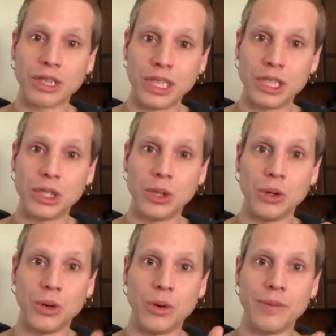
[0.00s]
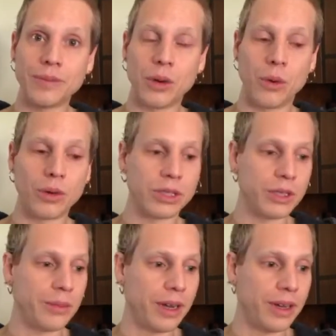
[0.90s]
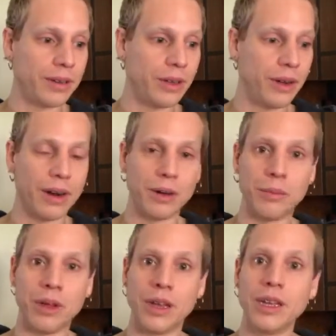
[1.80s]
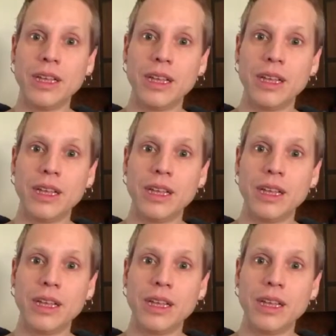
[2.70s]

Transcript: tissue or some hardened blood,